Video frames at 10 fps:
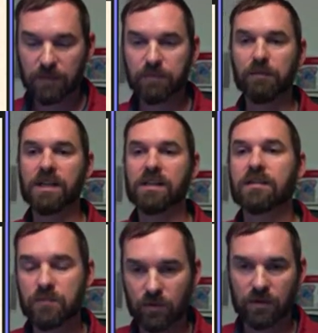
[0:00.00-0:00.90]
implement
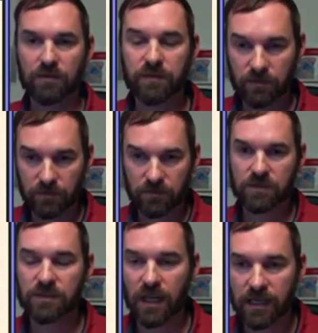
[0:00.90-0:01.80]
some sort of
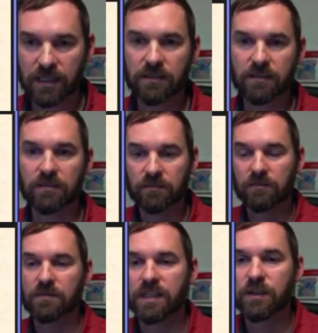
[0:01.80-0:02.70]
study to
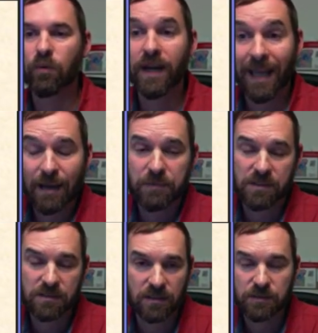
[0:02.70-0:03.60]
see what
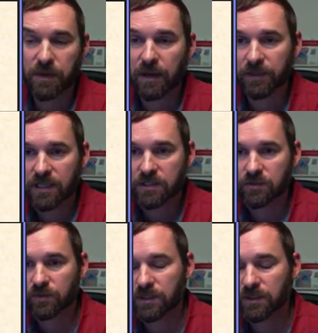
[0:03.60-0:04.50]
happens to these
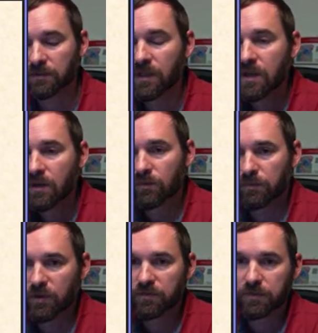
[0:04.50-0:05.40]
populations when you
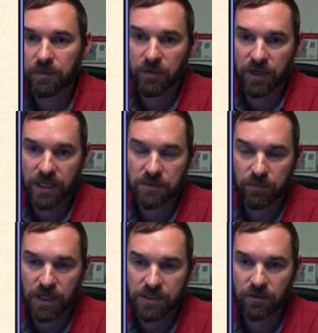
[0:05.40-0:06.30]
remove the
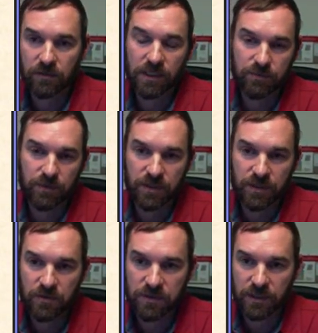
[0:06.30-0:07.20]
predation pressure or at least
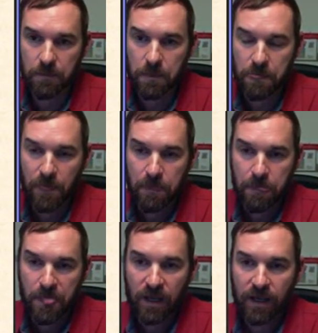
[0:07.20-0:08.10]
reduce it.
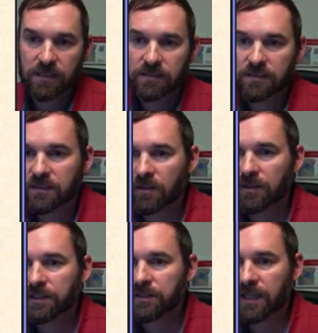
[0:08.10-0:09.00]
And since the
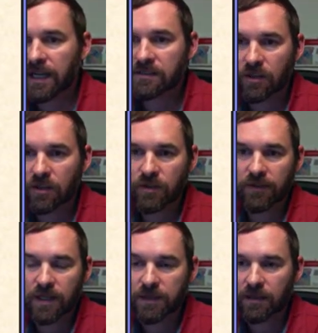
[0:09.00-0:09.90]
early 2000s,
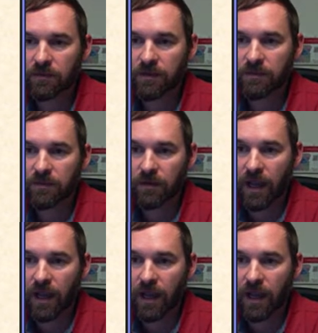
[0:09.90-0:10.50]
ODFW, we